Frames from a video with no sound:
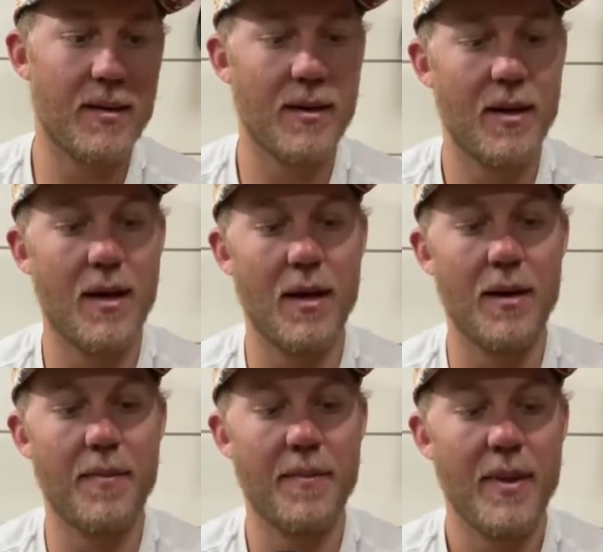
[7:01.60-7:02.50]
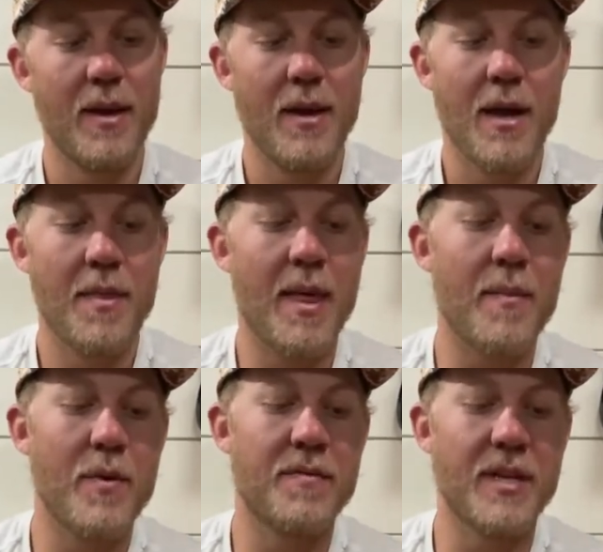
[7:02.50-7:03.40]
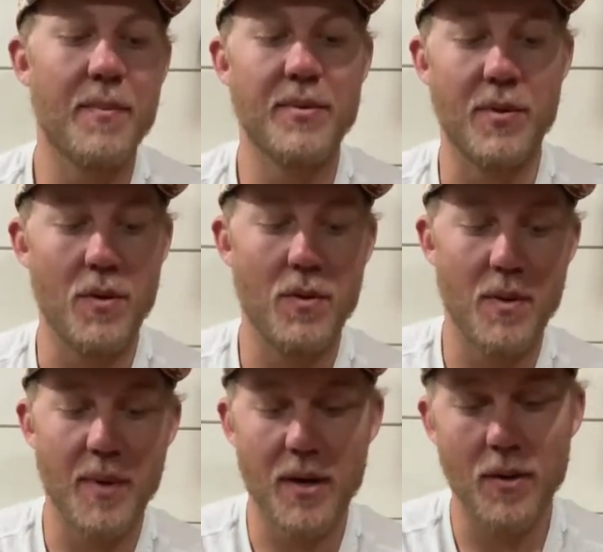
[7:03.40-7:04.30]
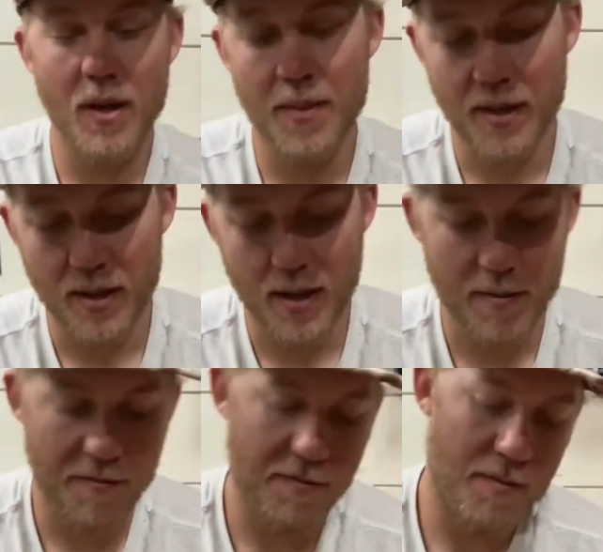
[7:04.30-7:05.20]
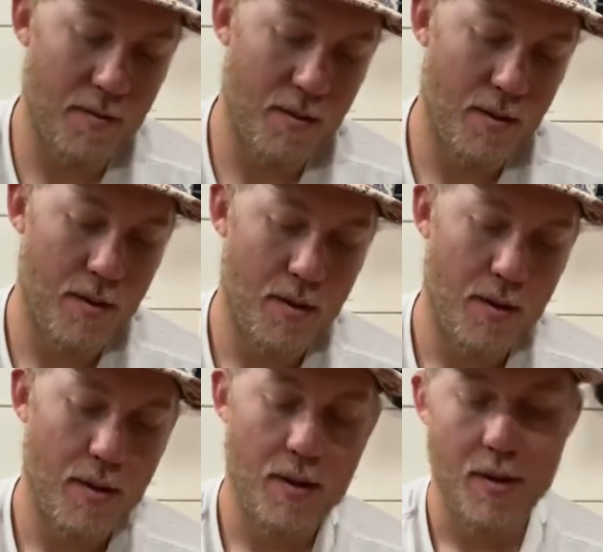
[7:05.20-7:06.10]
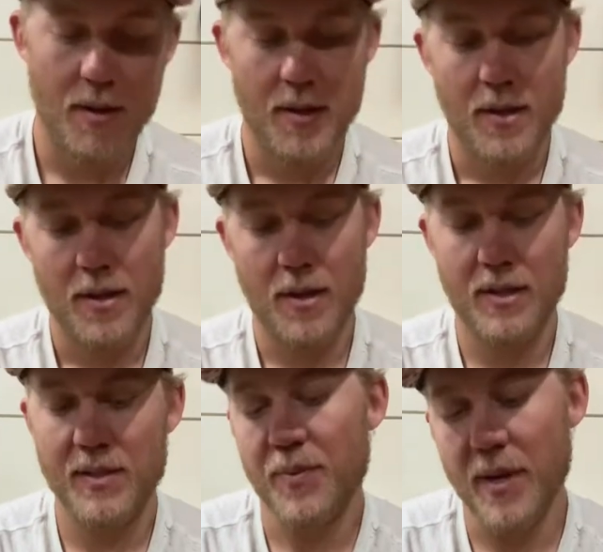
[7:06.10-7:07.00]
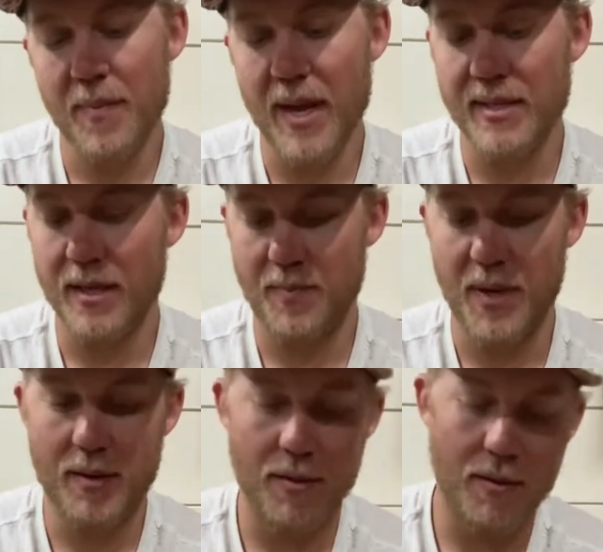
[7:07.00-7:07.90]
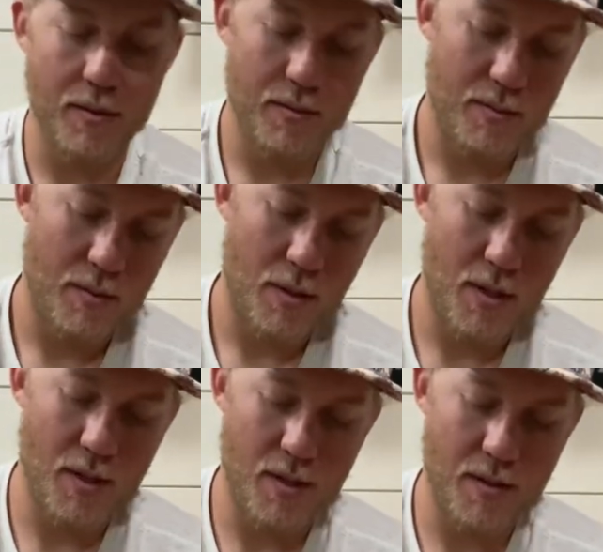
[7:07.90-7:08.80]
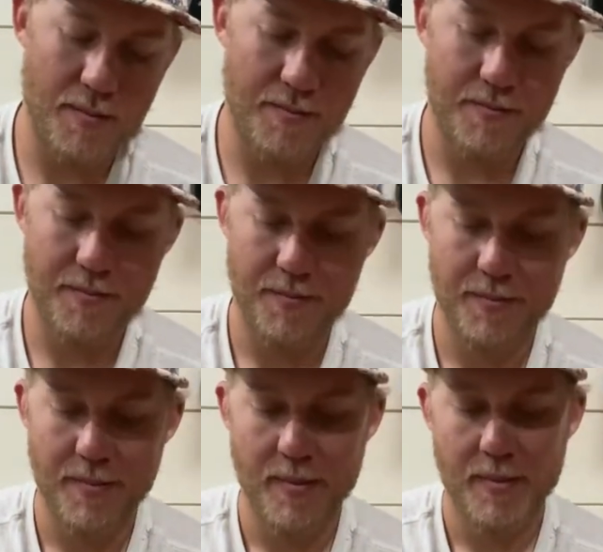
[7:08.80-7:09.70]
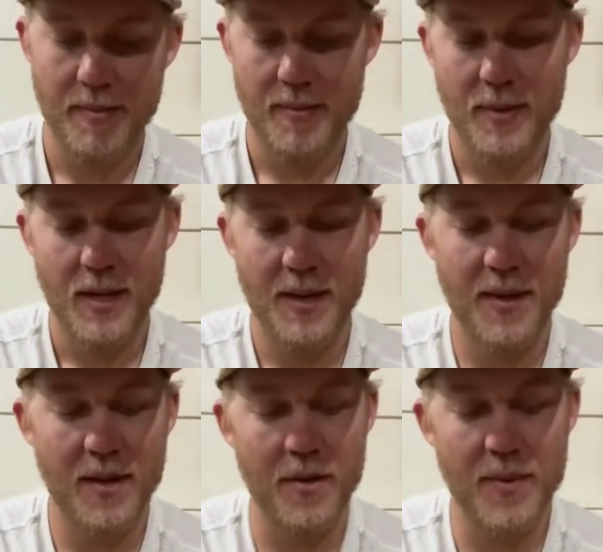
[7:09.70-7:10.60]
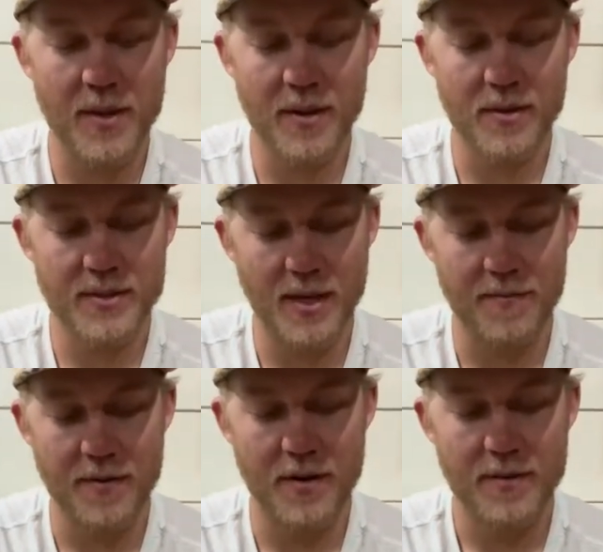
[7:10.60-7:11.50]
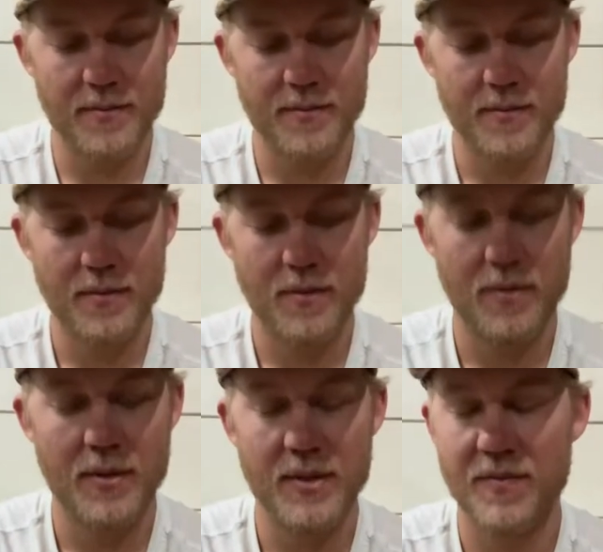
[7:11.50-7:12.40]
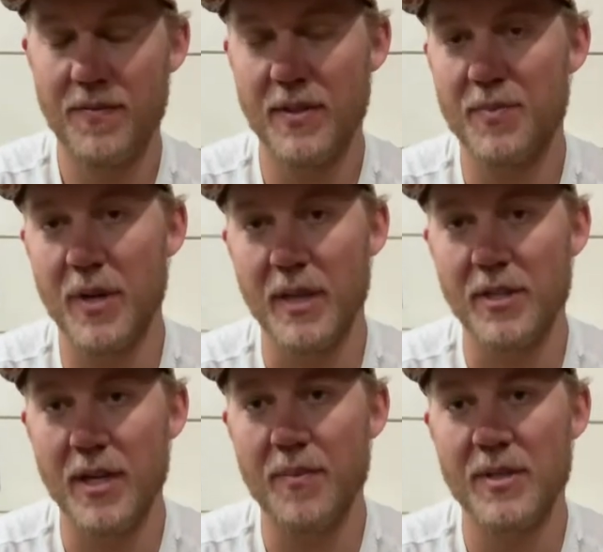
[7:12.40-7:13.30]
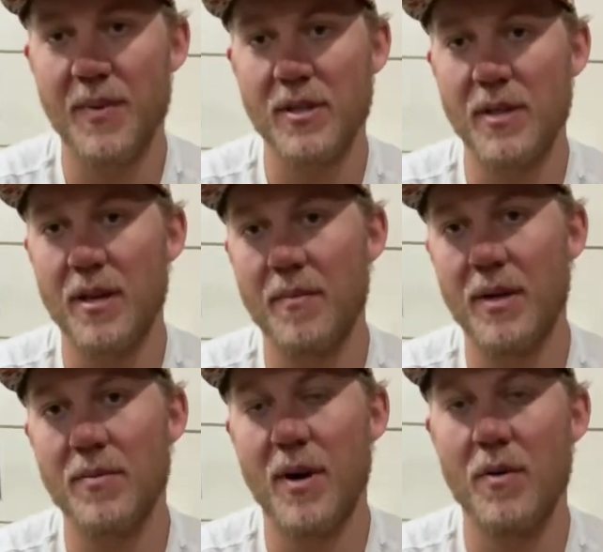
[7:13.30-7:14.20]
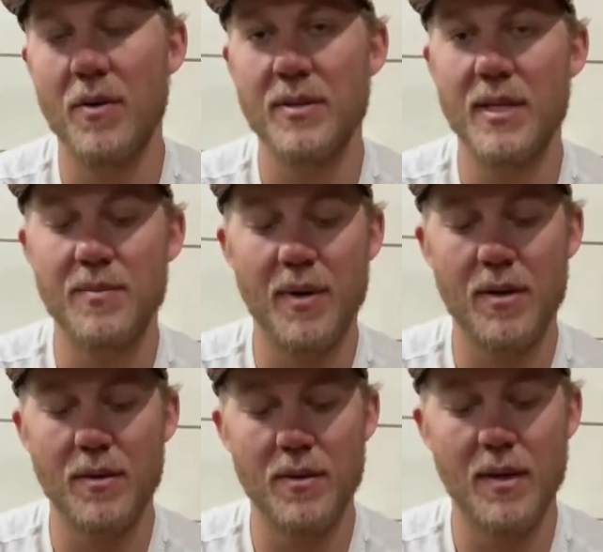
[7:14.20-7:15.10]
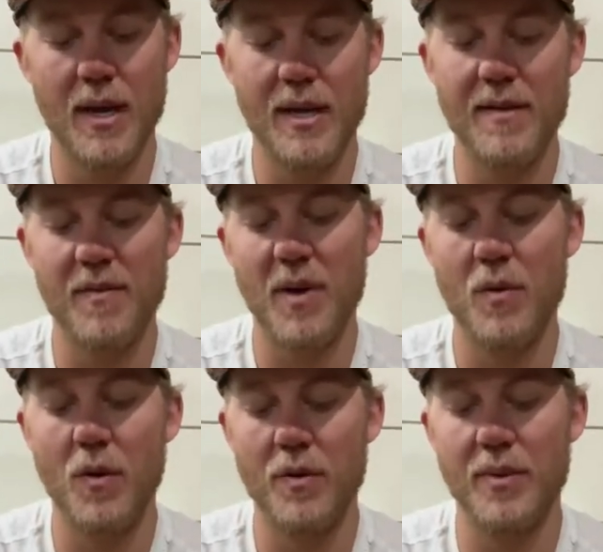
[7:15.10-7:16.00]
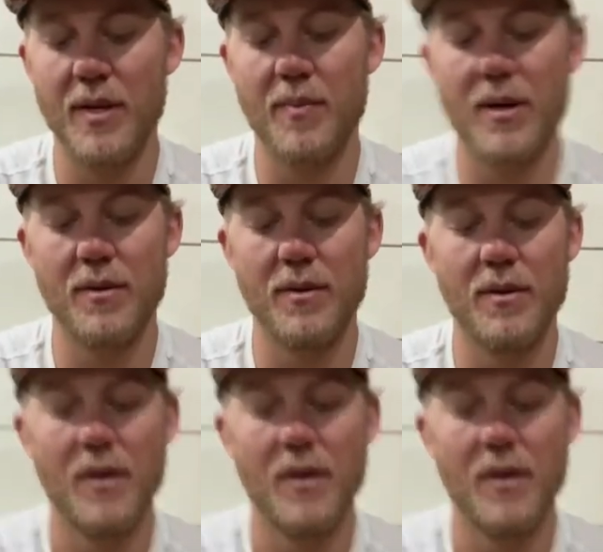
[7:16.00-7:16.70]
And that moves up to the buckle on the cuff. It's a pretty basic buckle. I think it could be a little tougher. It feels pretty cheap, especially compared to my Rossi's buckle, and even my rollerblade buckle